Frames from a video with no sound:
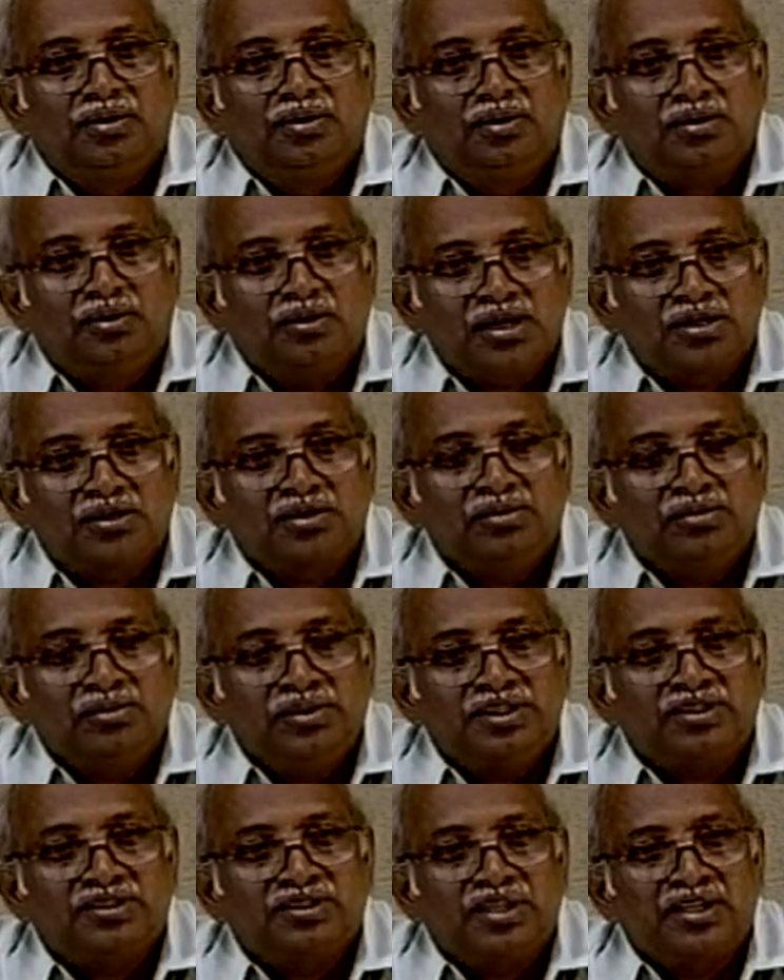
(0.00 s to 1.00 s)

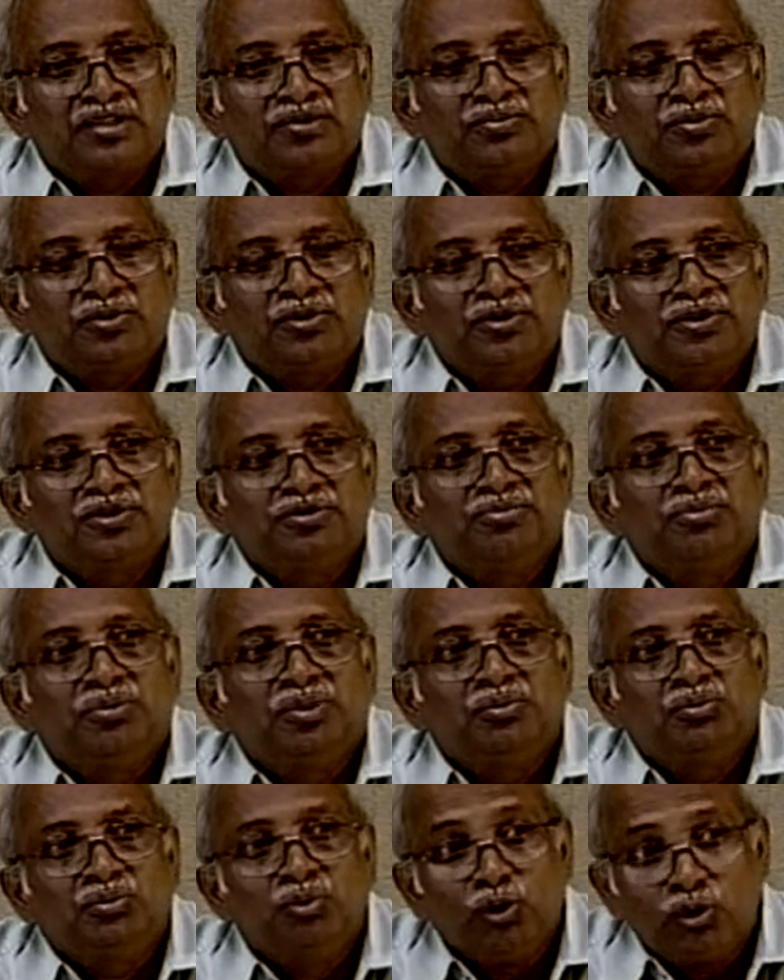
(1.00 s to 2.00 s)
waterways transport is
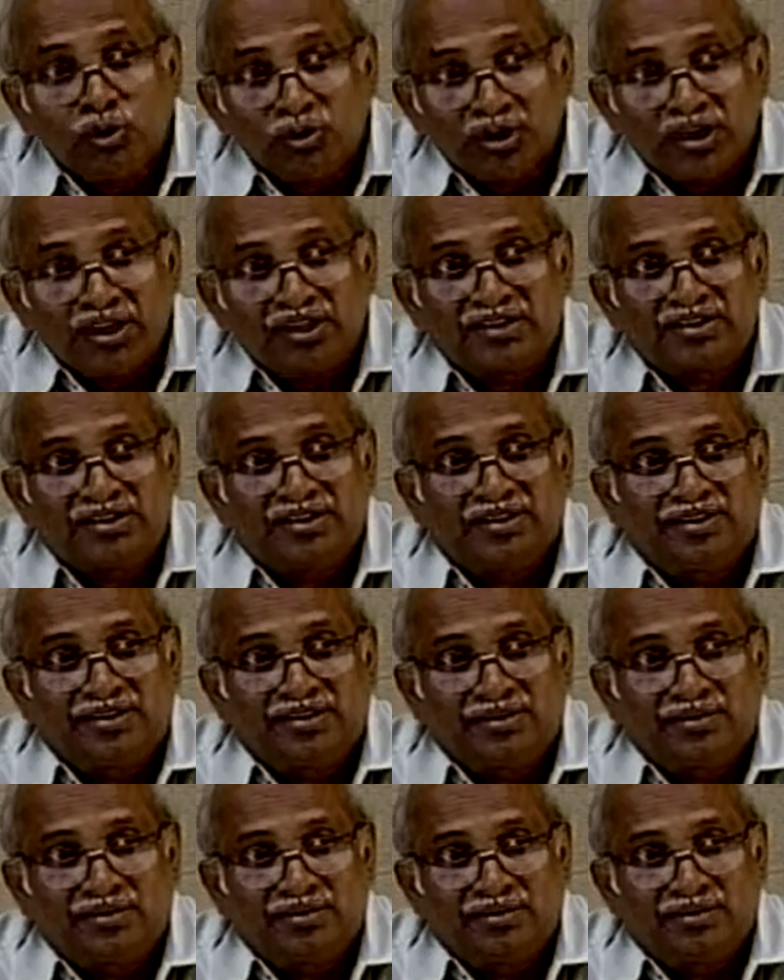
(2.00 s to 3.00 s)
more
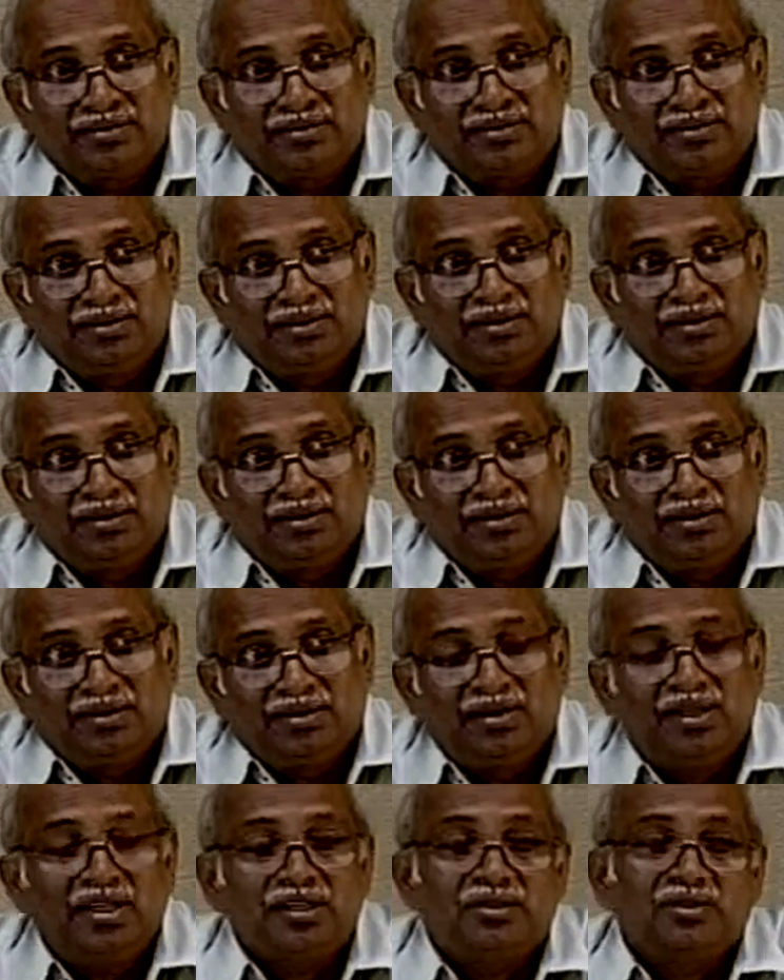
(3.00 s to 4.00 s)
uncertain
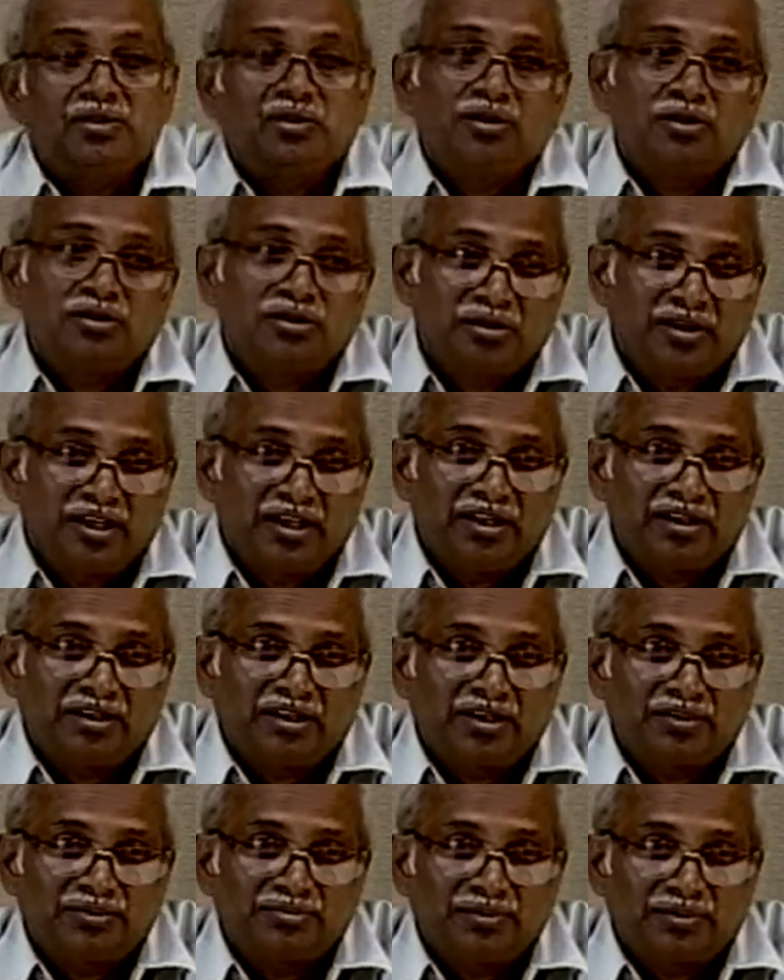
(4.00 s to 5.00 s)
than road or rail
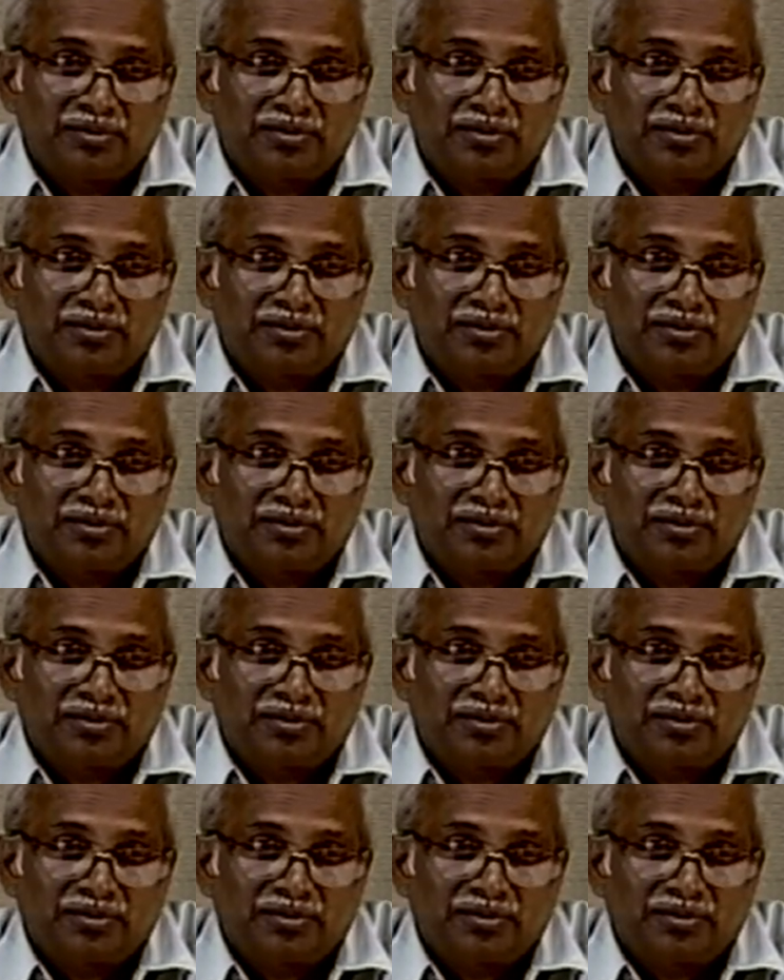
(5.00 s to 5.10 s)
transport.